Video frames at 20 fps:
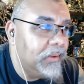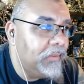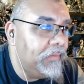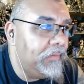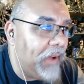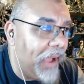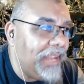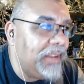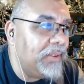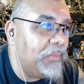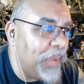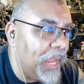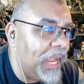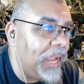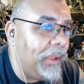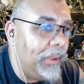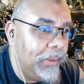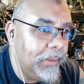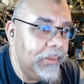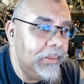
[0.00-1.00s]
Fight
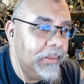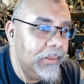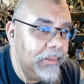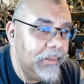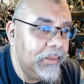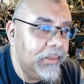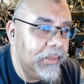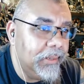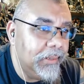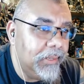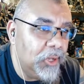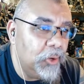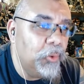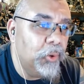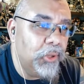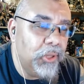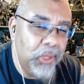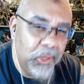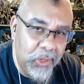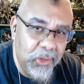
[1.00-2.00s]
Me. You
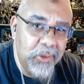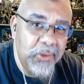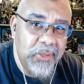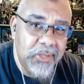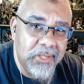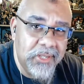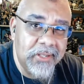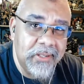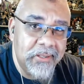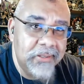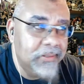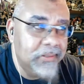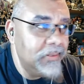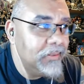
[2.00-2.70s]
Will Lose.